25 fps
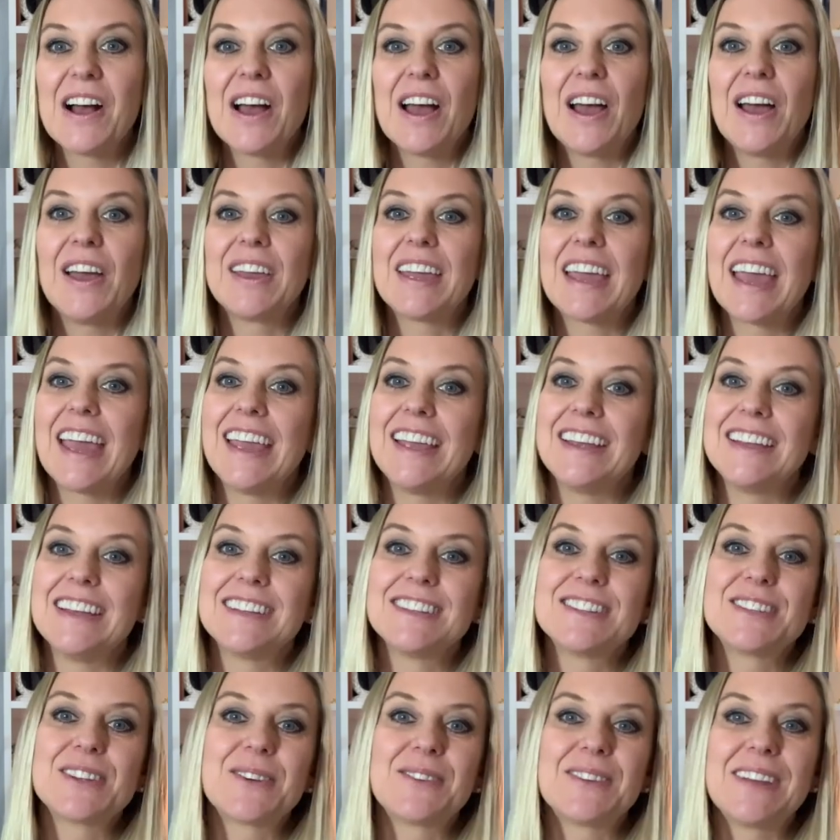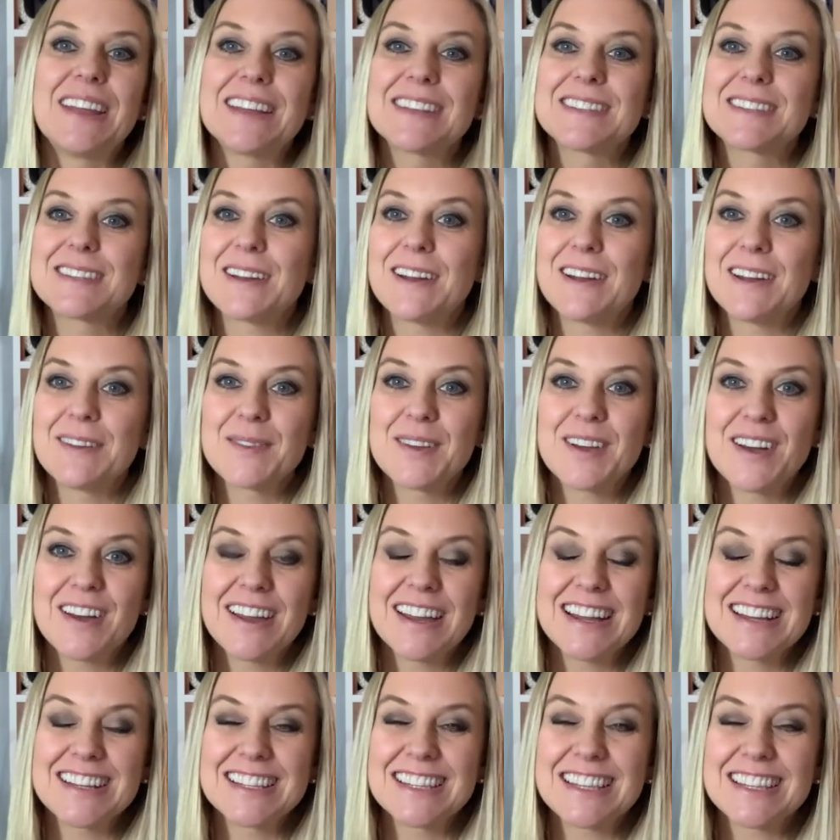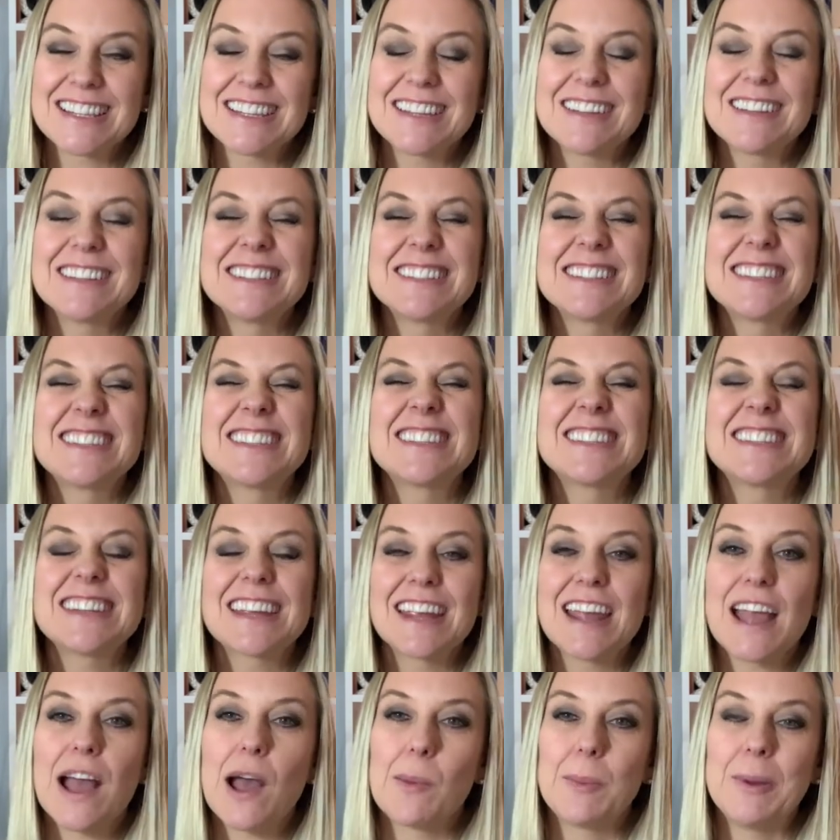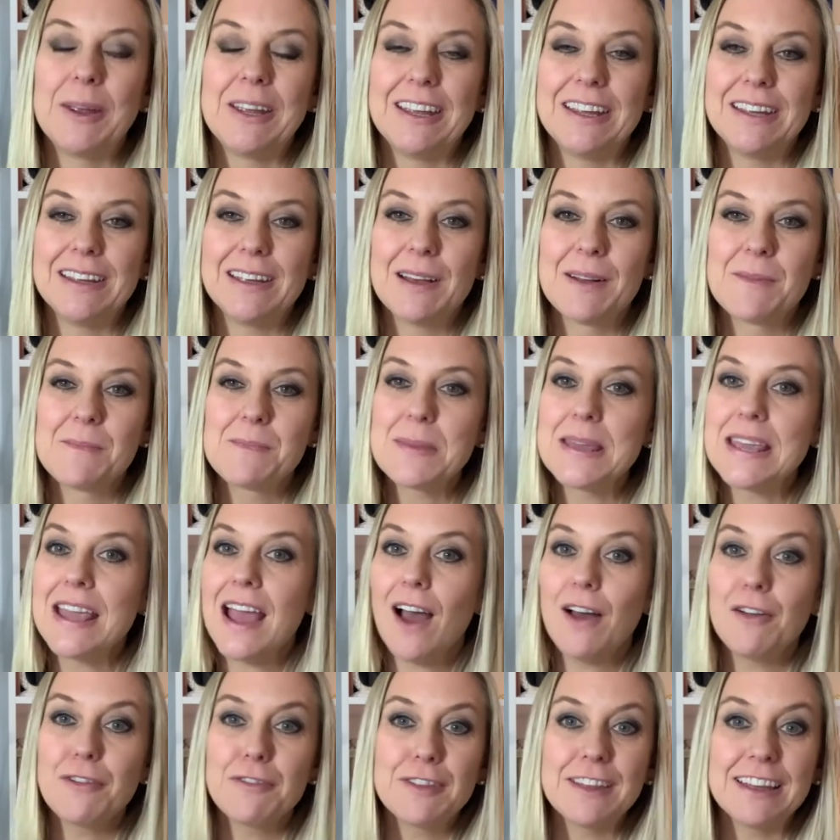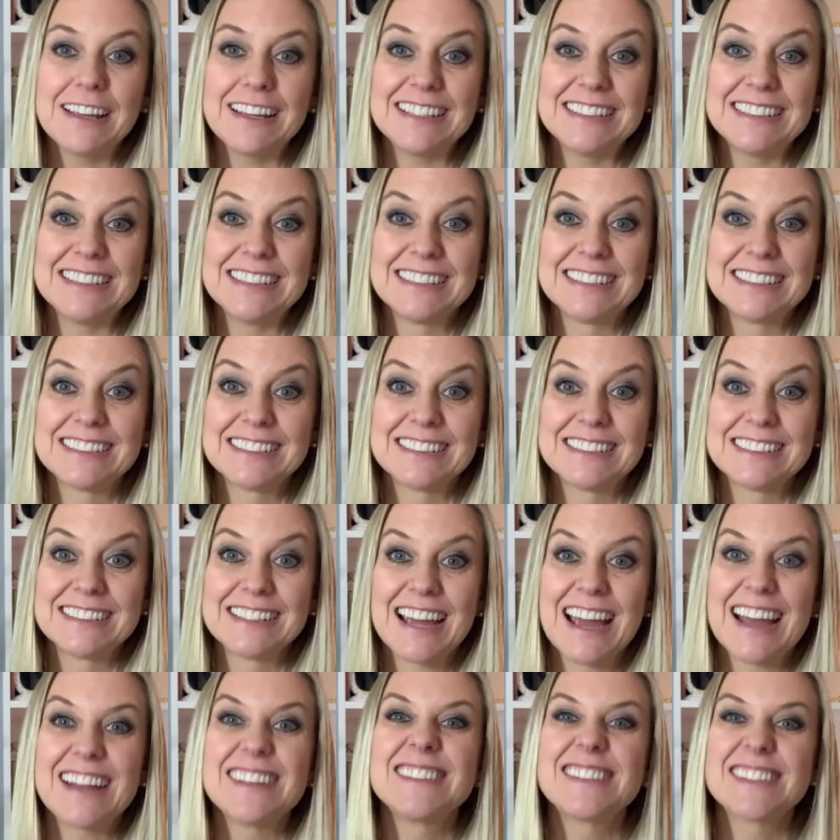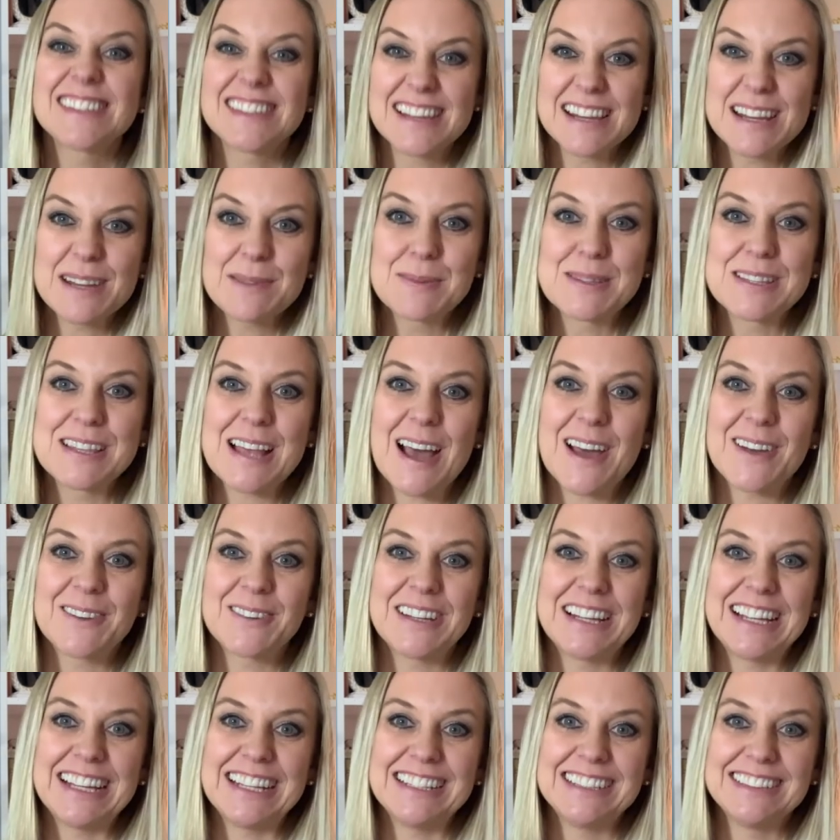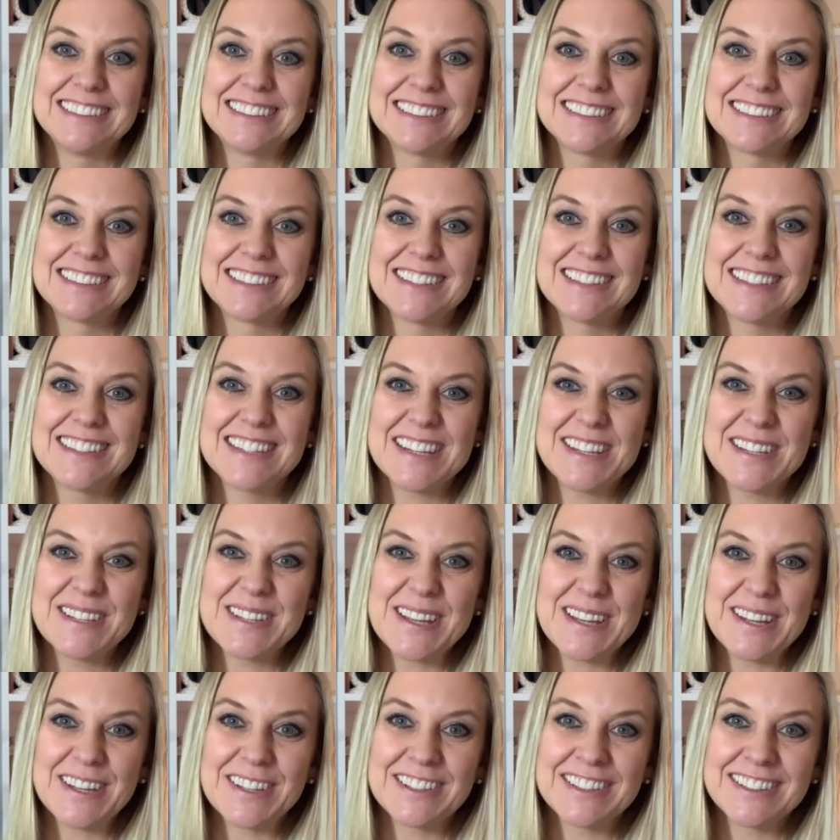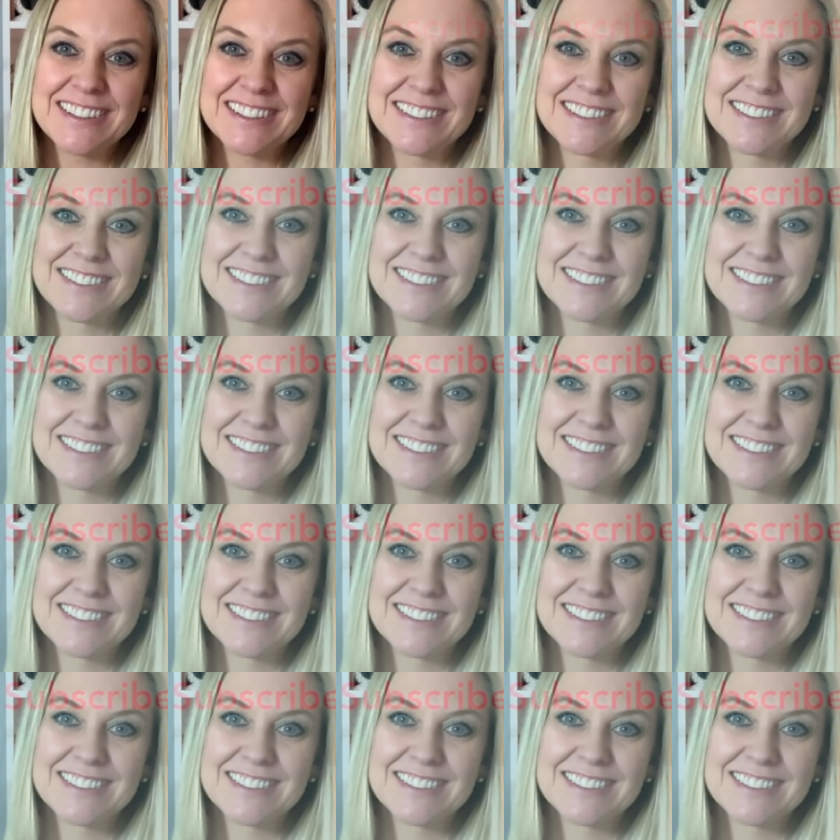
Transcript: Okay, until next time, guys, stay happy, be healthy, and sleep soundly. See you soon.